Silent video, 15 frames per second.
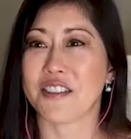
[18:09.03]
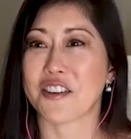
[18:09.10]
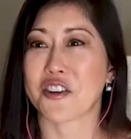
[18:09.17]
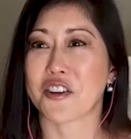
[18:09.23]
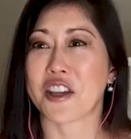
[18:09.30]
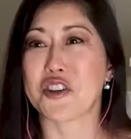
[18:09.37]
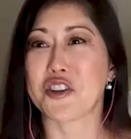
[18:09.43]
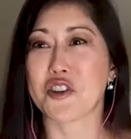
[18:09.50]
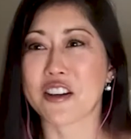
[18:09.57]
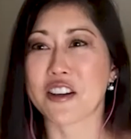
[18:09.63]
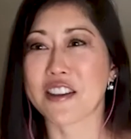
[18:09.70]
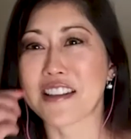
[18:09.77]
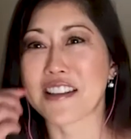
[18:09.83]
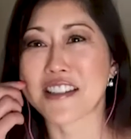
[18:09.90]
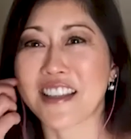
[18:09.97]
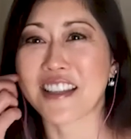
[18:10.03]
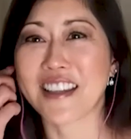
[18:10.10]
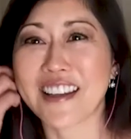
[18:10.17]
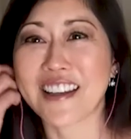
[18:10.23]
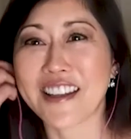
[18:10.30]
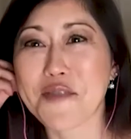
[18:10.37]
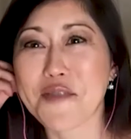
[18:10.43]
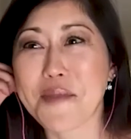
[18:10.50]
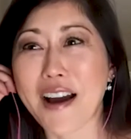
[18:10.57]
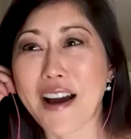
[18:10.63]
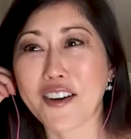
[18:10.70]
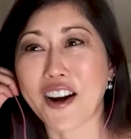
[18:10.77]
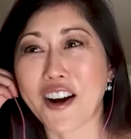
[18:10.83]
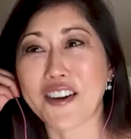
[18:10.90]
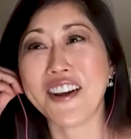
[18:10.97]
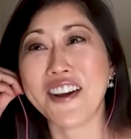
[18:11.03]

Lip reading: can you hear that singing in the background?